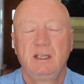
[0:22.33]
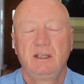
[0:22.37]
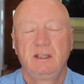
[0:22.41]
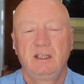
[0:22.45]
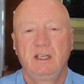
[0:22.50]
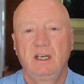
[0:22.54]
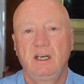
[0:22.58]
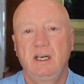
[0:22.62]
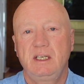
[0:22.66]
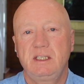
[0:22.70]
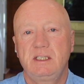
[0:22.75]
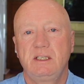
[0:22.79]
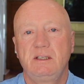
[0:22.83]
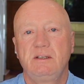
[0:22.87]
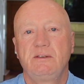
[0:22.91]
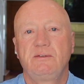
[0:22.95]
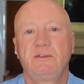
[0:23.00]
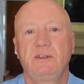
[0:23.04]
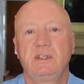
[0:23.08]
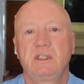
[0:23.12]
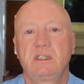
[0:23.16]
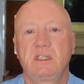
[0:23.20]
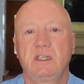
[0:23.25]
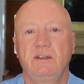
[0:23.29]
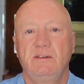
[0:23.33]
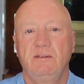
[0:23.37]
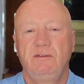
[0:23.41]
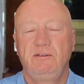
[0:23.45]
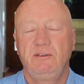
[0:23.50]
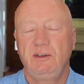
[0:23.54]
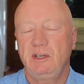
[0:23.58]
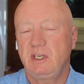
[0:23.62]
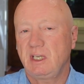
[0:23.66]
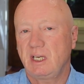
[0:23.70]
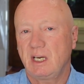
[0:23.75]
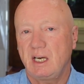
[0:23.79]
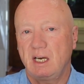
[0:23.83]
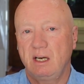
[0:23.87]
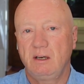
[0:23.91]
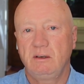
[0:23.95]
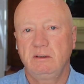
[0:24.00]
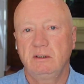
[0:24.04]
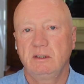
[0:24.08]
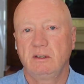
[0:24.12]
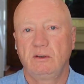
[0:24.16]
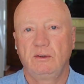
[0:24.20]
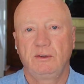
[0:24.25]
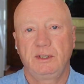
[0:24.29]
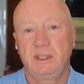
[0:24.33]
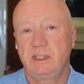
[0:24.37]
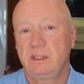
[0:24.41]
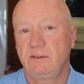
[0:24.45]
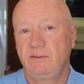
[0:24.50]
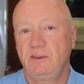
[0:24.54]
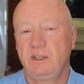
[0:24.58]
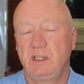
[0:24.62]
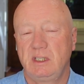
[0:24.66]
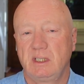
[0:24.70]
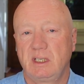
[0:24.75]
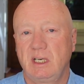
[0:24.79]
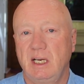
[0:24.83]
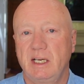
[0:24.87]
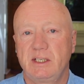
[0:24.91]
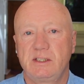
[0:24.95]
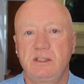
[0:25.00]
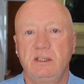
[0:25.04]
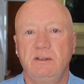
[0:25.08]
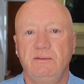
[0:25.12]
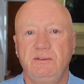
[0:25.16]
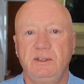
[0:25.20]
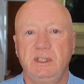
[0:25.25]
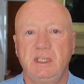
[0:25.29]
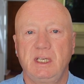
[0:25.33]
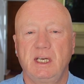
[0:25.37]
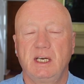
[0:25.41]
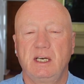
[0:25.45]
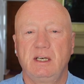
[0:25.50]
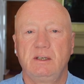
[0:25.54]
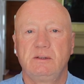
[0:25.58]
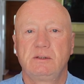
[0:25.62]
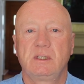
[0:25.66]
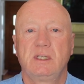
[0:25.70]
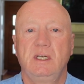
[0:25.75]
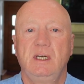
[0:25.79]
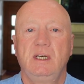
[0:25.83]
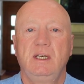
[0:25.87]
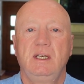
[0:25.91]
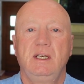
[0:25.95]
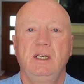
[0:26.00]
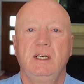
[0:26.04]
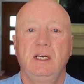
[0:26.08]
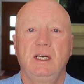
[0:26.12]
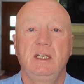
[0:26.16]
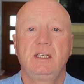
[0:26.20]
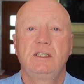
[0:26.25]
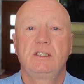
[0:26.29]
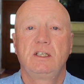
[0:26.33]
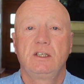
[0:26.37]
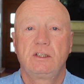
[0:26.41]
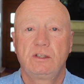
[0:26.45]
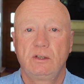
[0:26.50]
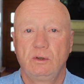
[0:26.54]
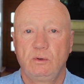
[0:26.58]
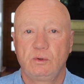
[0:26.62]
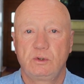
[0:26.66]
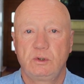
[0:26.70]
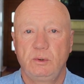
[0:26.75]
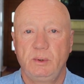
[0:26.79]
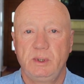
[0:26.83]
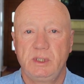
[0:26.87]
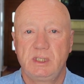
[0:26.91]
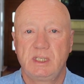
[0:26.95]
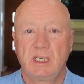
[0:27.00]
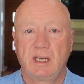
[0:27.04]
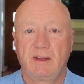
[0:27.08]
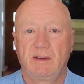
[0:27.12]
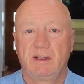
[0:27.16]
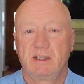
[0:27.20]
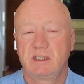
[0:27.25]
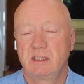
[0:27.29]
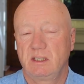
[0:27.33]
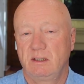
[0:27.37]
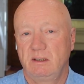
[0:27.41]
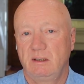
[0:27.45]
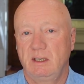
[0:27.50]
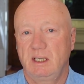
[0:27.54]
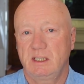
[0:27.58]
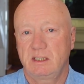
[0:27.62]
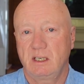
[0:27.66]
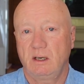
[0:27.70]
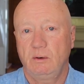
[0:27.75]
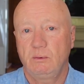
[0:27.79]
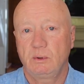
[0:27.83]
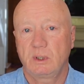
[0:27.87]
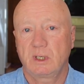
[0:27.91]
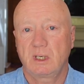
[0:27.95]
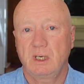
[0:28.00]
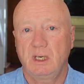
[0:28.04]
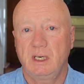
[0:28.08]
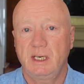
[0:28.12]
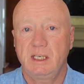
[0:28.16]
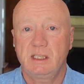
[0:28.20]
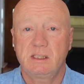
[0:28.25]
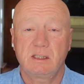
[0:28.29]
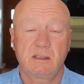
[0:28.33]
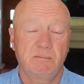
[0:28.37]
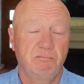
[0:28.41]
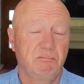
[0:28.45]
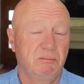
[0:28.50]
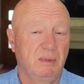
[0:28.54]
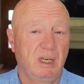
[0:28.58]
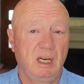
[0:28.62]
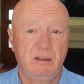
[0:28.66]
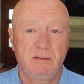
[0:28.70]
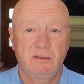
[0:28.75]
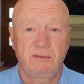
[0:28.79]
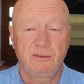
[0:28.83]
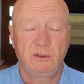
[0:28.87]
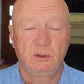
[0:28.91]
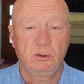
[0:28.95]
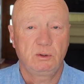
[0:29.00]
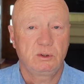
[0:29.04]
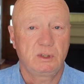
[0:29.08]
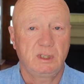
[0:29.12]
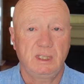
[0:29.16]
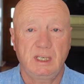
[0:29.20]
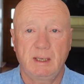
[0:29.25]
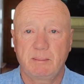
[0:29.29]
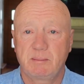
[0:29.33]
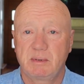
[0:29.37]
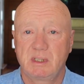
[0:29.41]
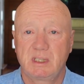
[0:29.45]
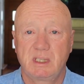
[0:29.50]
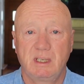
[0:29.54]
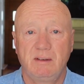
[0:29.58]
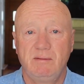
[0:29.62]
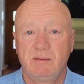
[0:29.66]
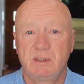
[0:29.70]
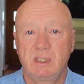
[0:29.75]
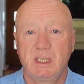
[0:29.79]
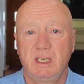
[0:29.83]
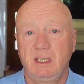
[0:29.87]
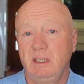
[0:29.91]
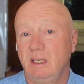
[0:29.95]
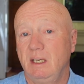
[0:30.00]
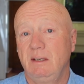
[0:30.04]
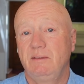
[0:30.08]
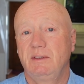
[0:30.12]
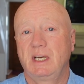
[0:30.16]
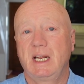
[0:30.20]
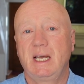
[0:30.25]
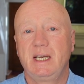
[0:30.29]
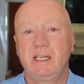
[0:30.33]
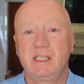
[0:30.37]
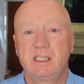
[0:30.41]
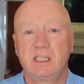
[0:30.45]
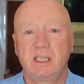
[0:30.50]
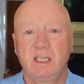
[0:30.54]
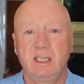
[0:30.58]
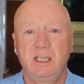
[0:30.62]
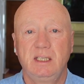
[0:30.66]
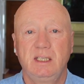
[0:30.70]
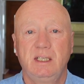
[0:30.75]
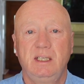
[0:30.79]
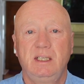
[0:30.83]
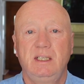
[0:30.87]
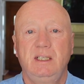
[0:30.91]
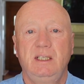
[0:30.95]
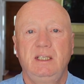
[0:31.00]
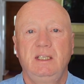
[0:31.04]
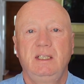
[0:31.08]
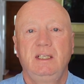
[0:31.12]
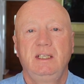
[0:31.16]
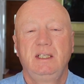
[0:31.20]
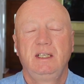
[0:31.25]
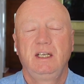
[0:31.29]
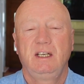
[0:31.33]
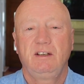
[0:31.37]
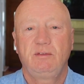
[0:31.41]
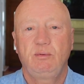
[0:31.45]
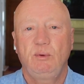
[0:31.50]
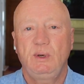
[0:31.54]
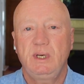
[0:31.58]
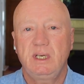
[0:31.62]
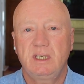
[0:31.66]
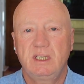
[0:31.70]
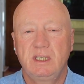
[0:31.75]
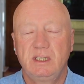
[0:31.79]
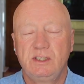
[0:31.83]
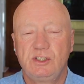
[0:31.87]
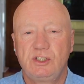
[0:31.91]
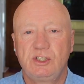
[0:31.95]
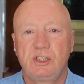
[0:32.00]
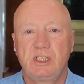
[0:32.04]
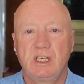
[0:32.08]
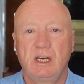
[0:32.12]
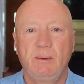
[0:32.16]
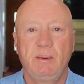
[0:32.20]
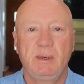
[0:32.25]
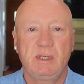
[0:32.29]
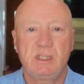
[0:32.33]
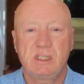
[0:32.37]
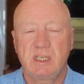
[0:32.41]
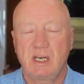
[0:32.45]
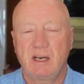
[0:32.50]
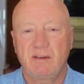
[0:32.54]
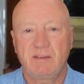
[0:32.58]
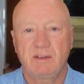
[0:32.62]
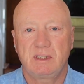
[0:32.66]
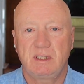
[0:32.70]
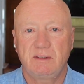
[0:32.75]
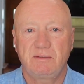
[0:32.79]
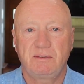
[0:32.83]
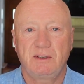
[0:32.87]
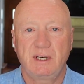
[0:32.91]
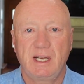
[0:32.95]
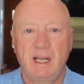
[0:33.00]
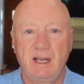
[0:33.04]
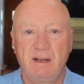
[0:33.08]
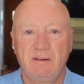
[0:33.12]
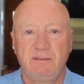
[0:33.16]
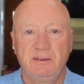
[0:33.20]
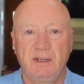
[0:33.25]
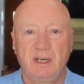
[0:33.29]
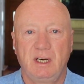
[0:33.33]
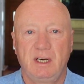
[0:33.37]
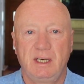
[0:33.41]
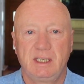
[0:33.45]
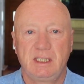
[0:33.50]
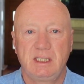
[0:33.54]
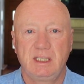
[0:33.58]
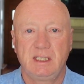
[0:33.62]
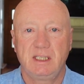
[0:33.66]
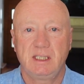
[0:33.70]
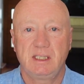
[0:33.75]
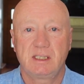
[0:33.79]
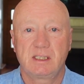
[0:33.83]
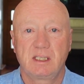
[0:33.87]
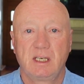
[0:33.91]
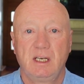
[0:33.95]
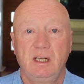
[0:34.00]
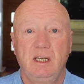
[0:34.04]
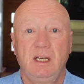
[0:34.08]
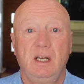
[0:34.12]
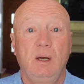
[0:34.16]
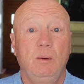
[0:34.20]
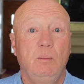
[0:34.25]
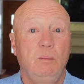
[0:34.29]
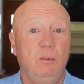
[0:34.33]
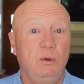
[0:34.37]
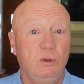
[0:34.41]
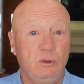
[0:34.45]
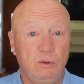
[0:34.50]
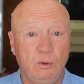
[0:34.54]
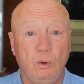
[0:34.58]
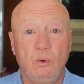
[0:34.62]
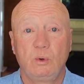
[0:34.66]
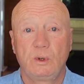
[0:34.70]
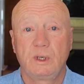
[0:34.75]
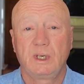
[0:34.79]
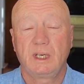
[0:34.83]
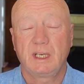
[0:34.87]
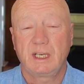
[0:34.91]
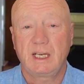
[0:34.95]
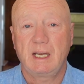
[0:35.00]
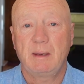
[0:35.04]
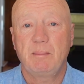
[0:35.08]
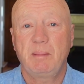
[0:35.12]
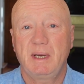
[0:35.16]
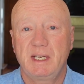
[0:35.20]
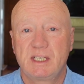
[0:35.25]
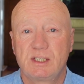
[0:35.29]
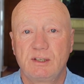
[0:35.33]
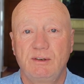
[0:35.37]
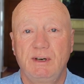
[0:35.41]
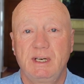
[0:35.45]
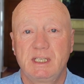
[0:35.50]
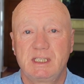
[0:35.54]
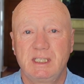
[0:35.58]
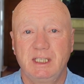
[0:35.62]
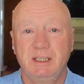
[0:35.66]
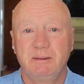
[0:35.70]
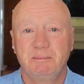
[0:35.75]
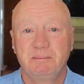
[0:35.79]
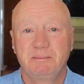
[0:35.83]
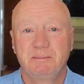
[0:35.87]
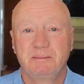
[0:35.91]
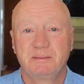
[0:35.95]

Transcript: The idea of this video, or these collection of videos, is to talk to each other. So us older guys, over 40, up to 70, even 80, if we can show each other different outfit ideas, we're all gonna get better at it.